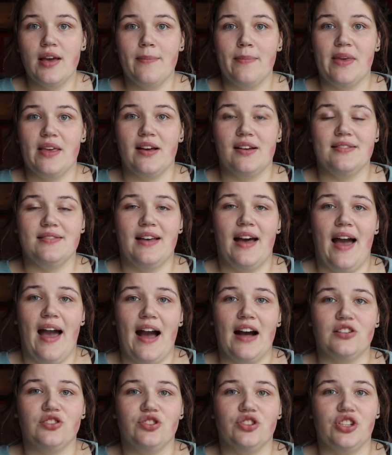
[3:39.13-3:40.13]
because that
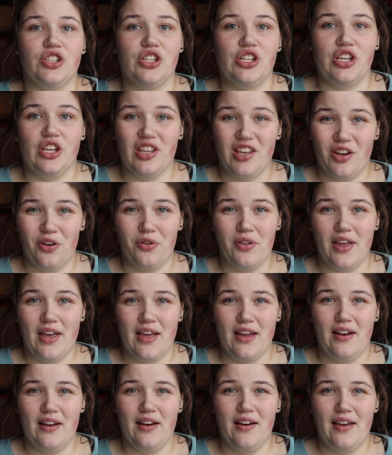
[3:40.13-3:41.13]
actually can kill the
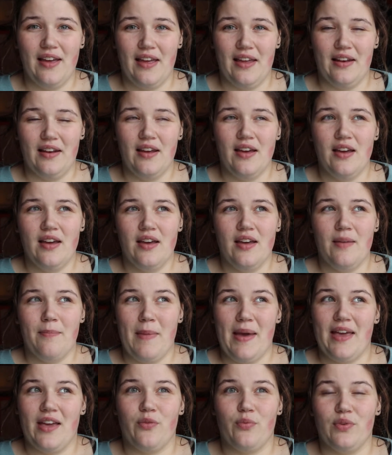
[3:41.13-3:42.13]
henna and
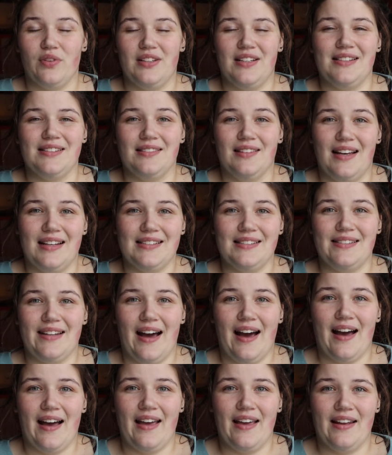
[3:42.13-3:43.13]
make it release less
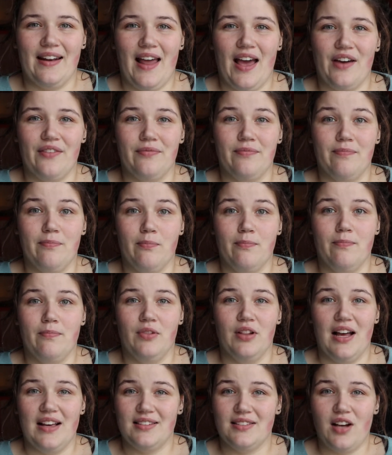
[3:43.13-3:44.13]
dye and have
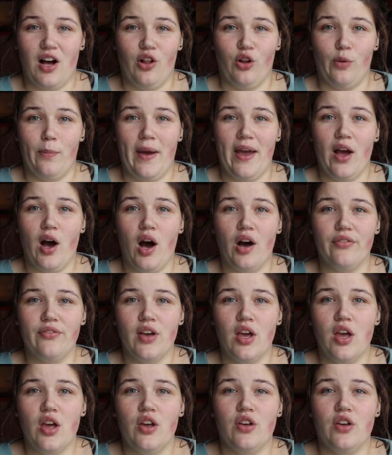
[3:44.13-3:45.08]
less color payoff.